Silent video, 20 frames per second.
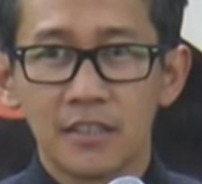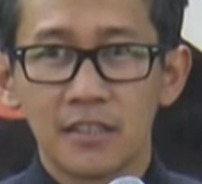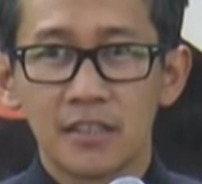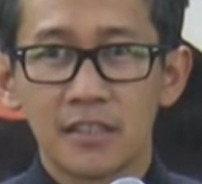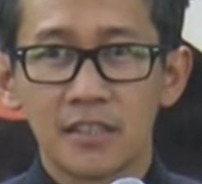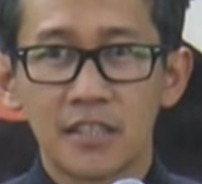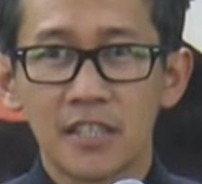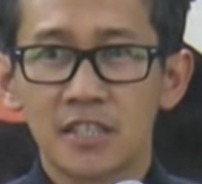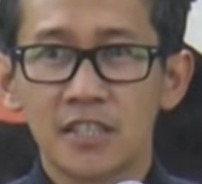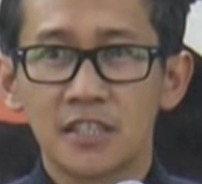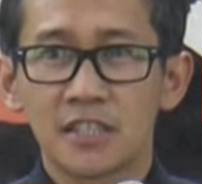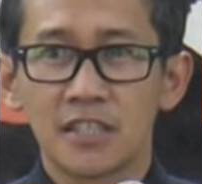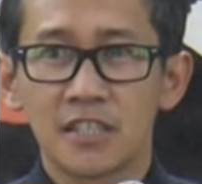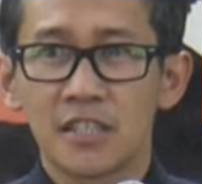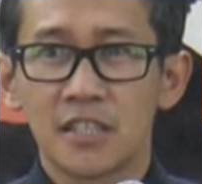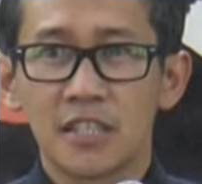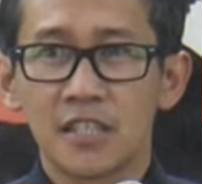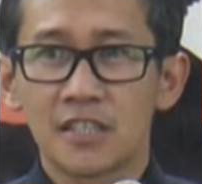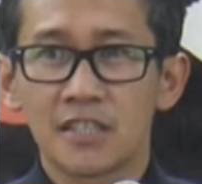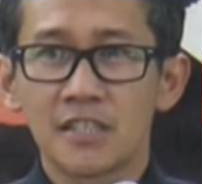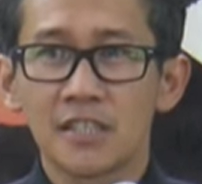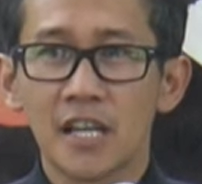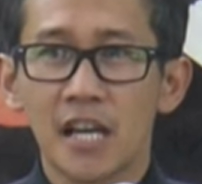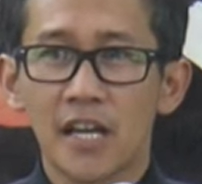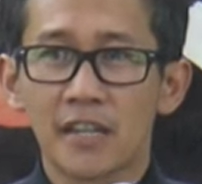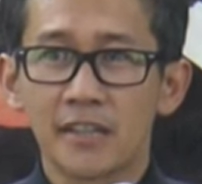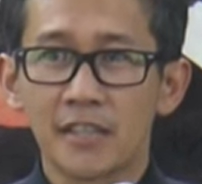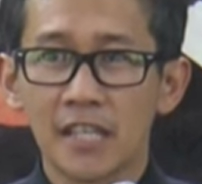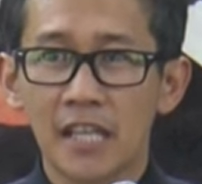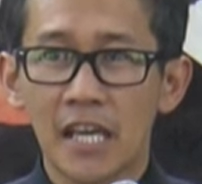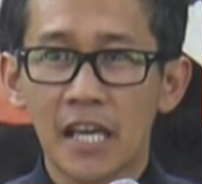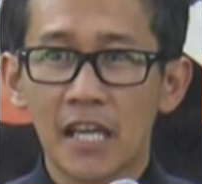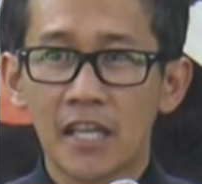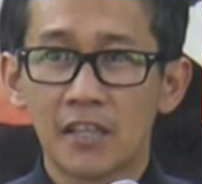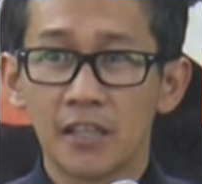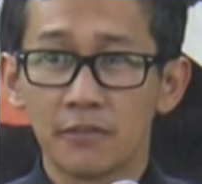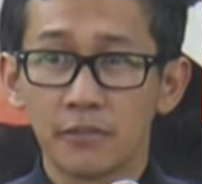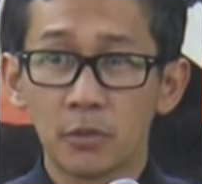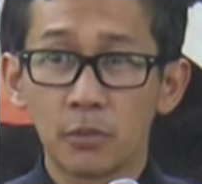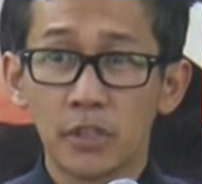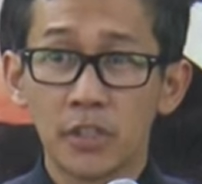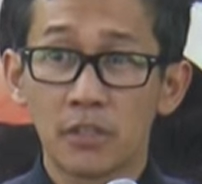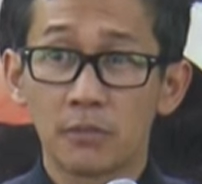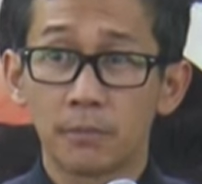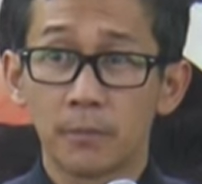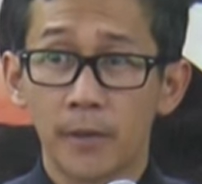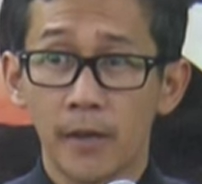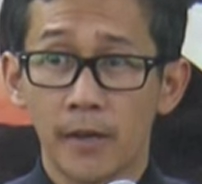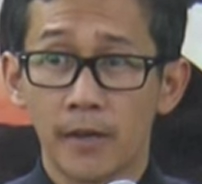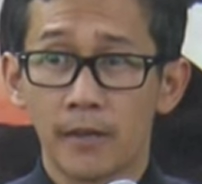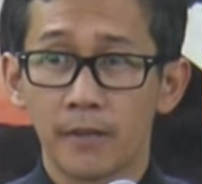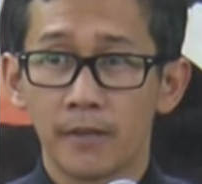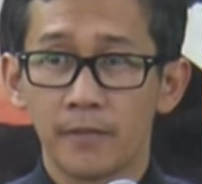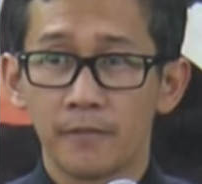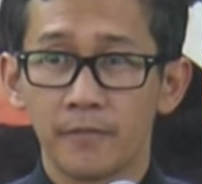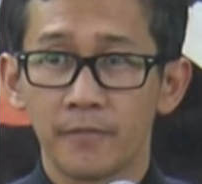this is not the end of the week of prayer.